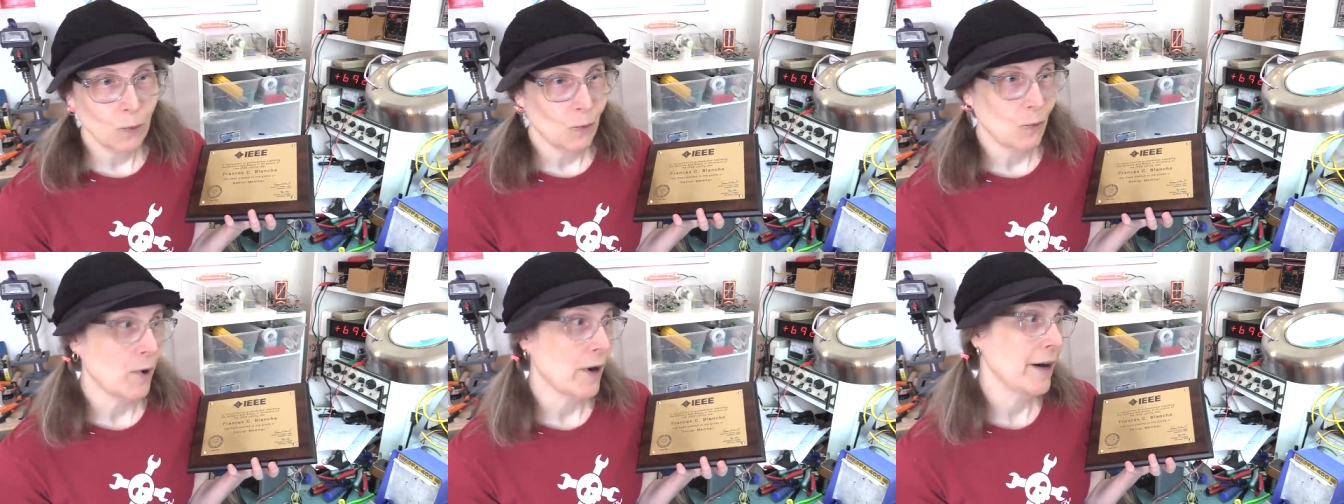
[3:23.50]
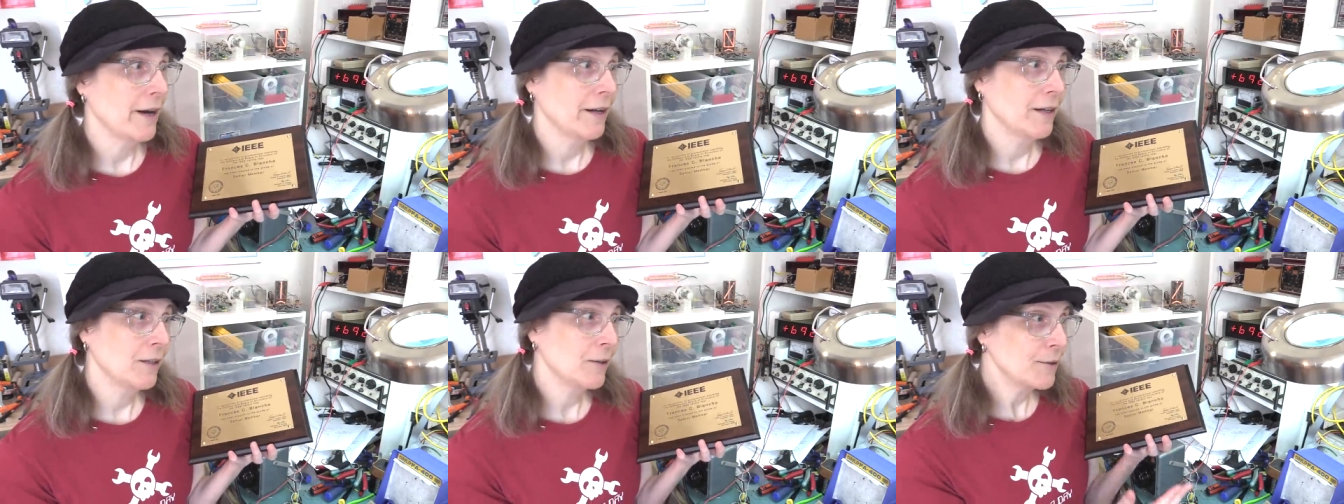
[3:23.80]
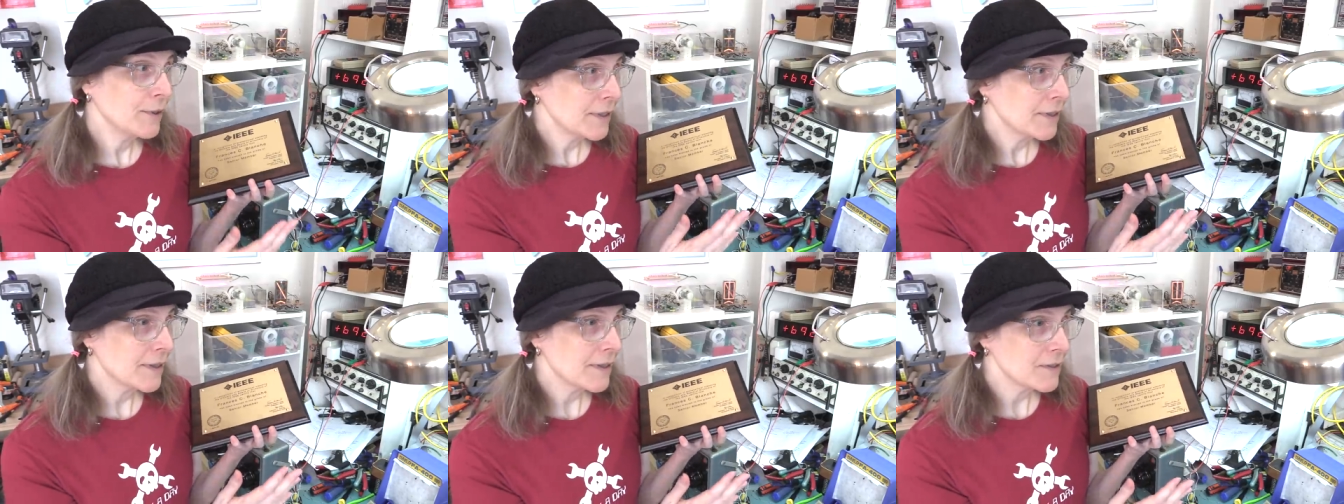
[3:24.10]
why are you
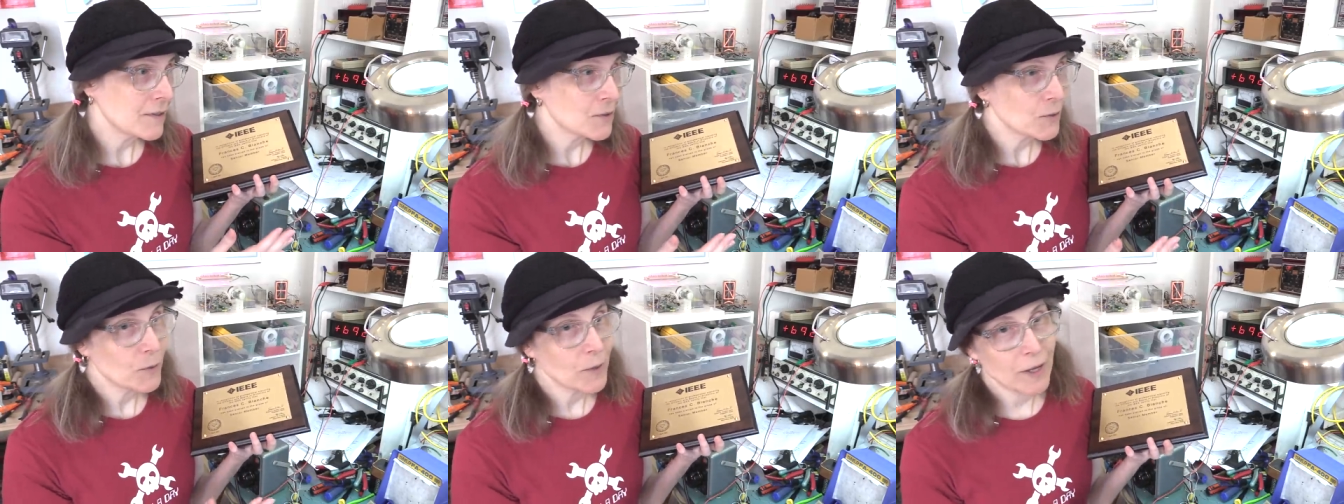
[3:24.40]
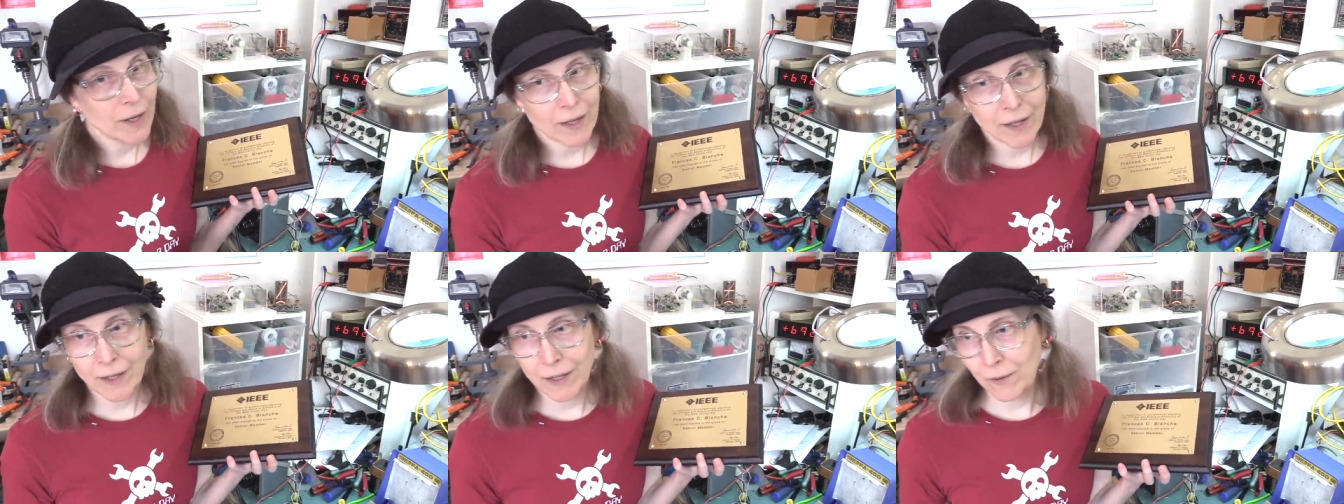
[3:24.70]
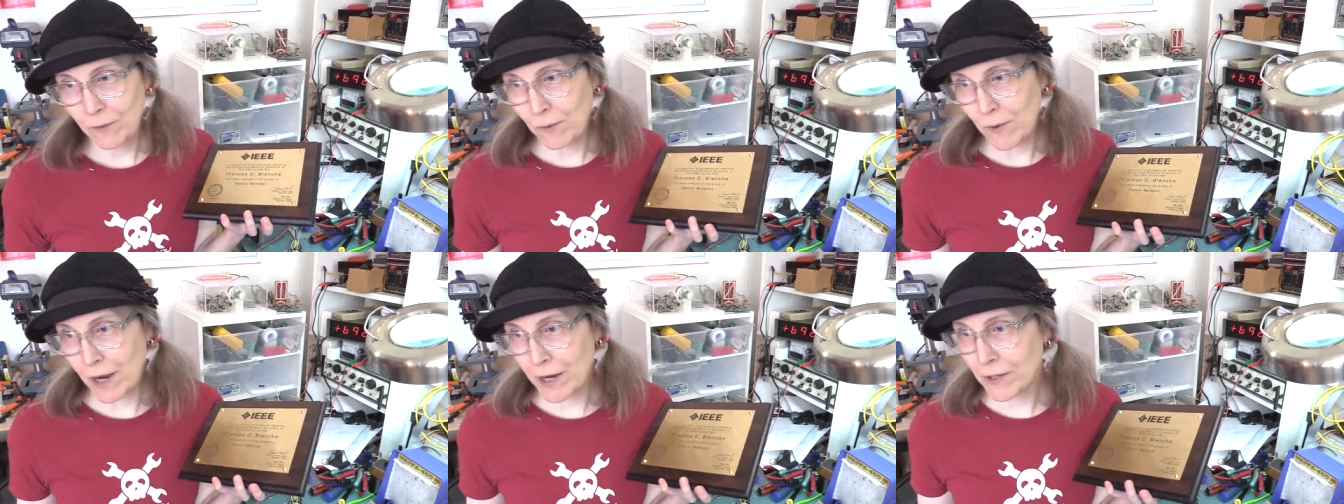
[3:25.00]
doing it this
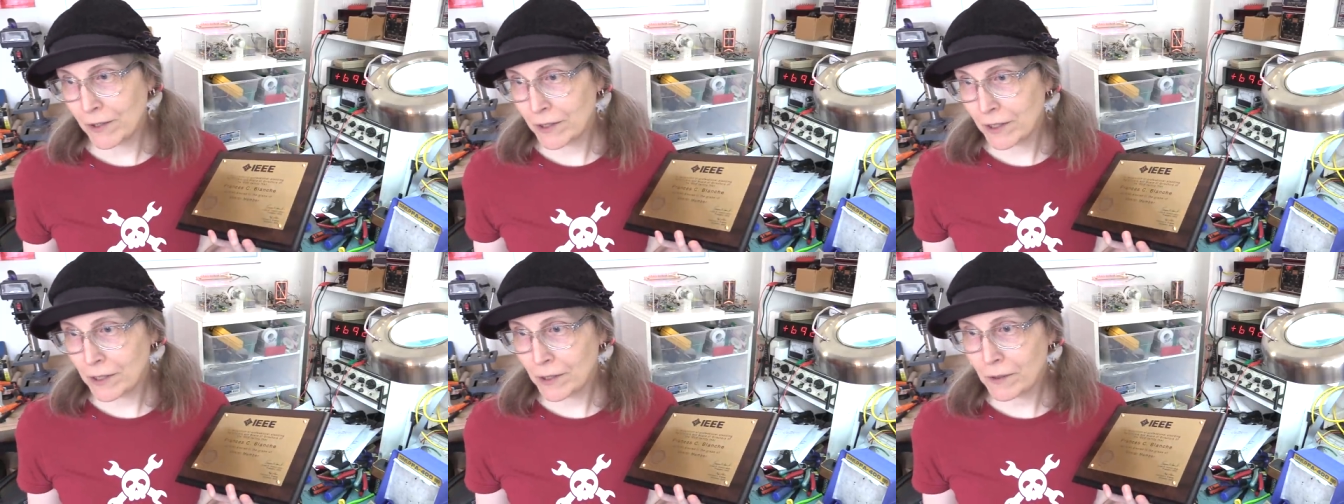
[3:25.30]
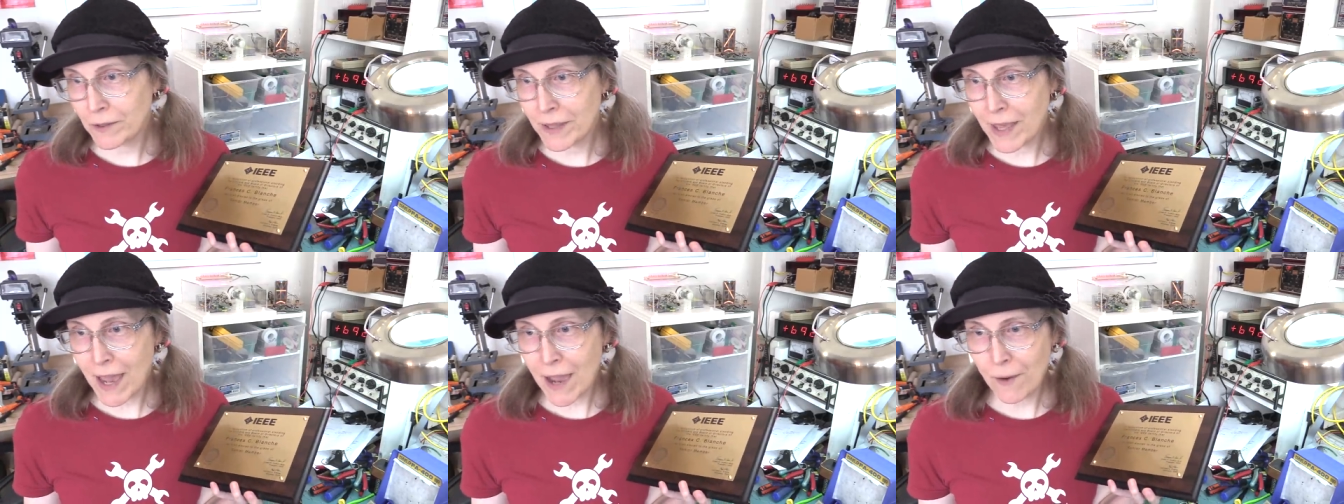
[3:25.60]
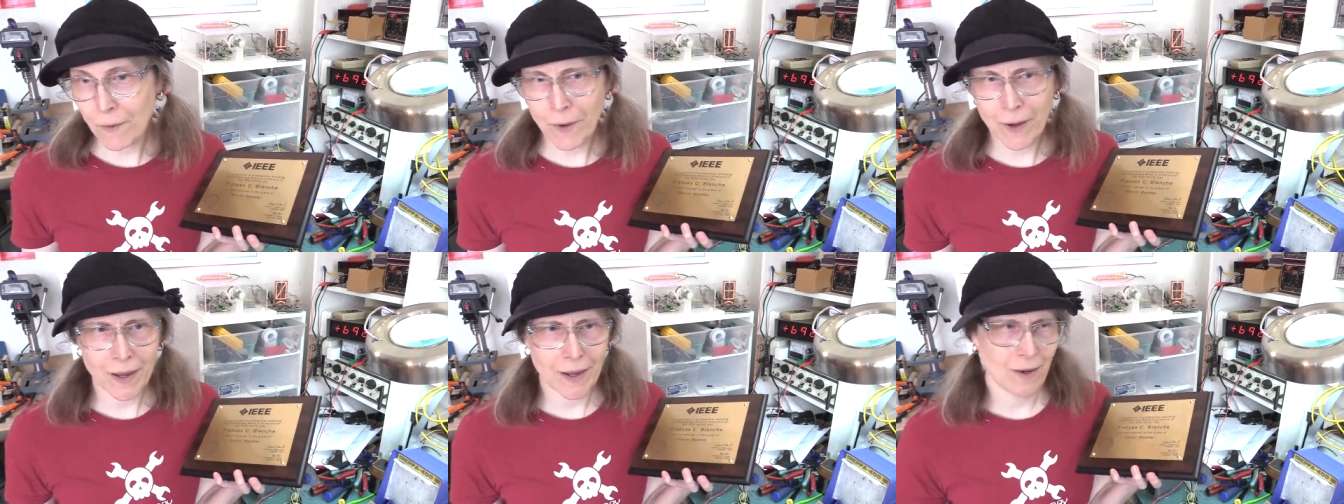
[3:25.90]
way? Why don't you do it
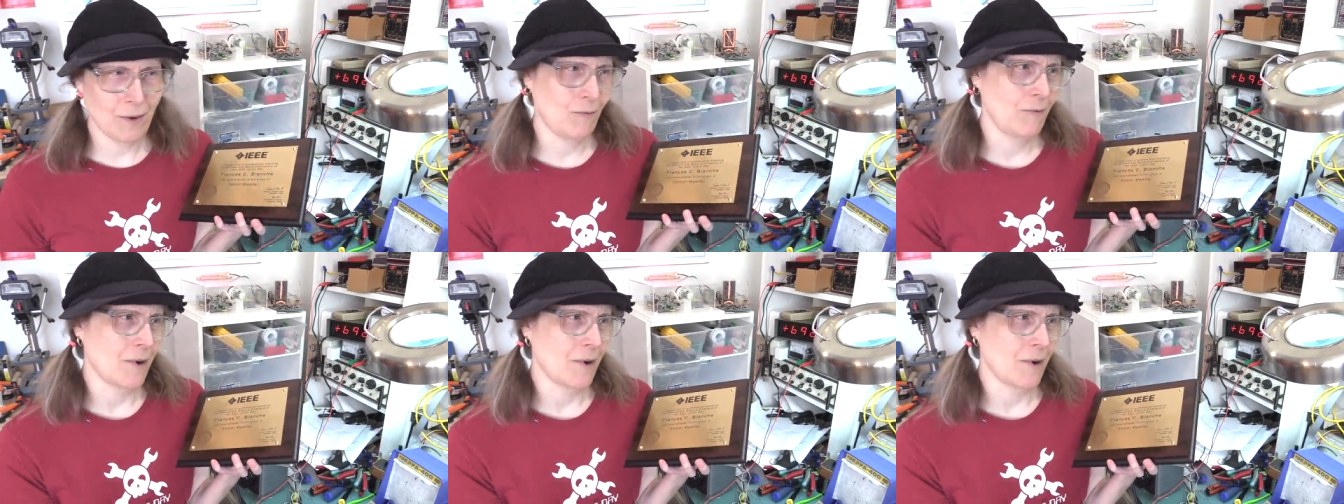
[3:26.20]
that way?